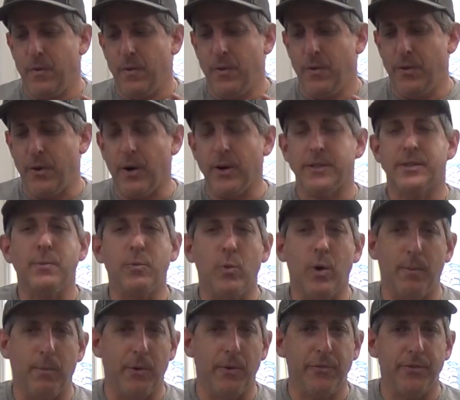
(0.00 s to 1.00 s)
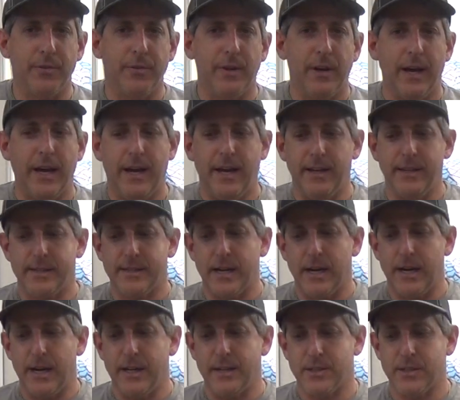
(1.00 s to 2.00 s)
there are some quibbles, and
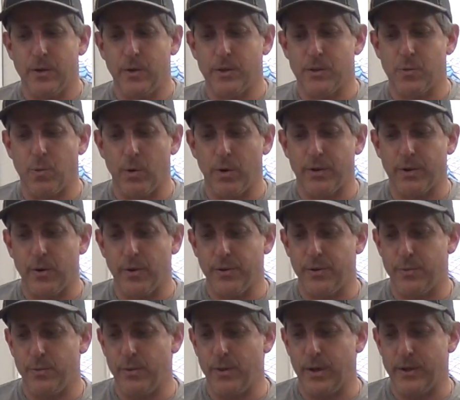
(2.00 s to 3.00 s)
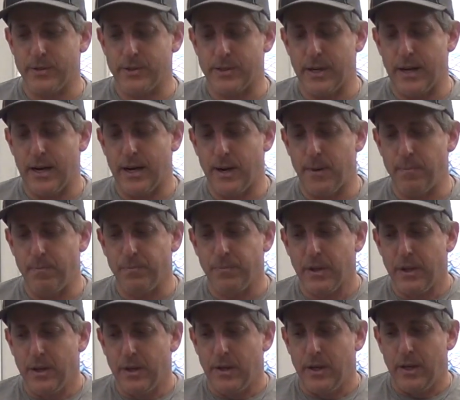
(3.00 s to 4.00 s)
so it's worth going through those.
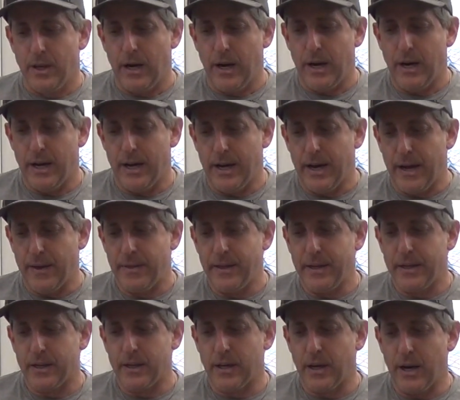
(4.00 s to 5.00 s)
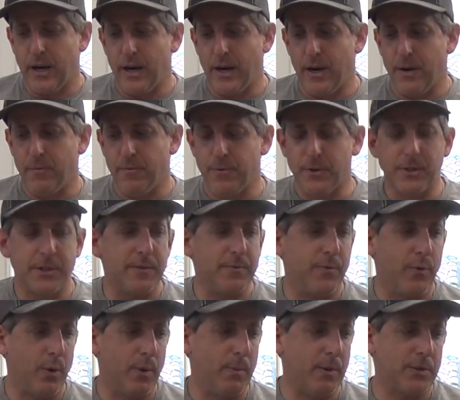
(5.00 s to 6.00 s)
I think first and
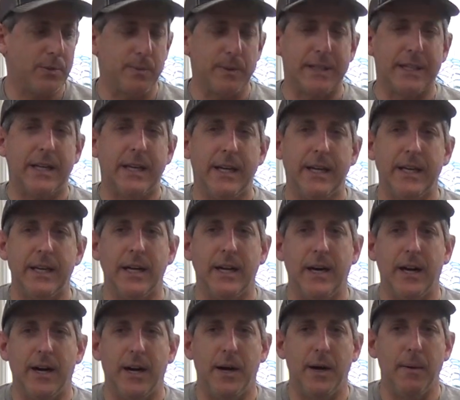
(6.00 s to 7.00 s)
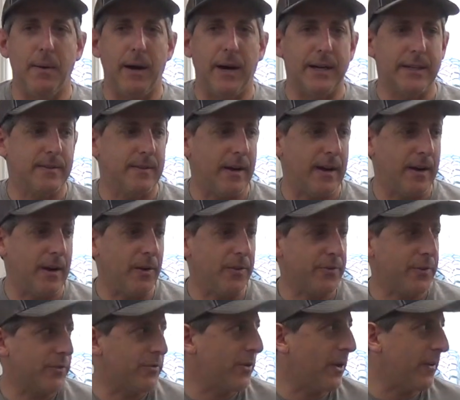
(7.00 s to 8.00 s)
foremost with the kit, I
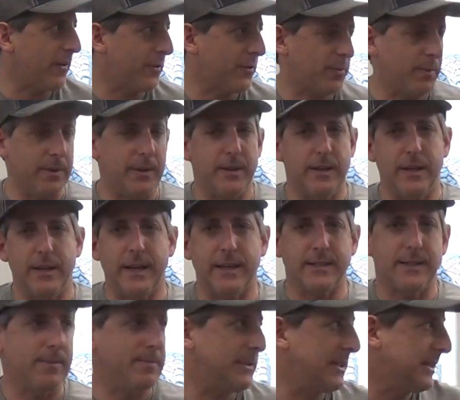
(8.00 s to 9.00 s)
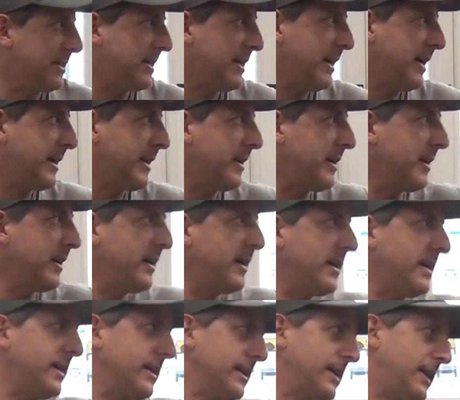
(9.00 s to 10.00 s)
also saw this with the
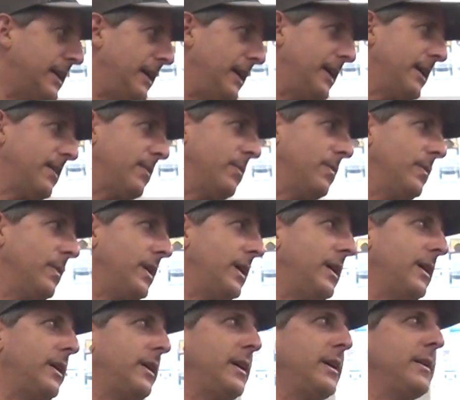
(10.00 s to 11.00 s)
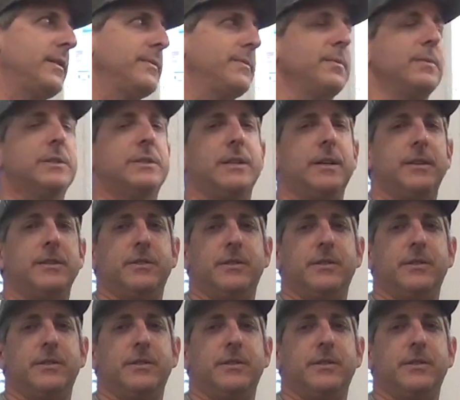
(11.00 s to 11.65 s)
SMT10 kit, which I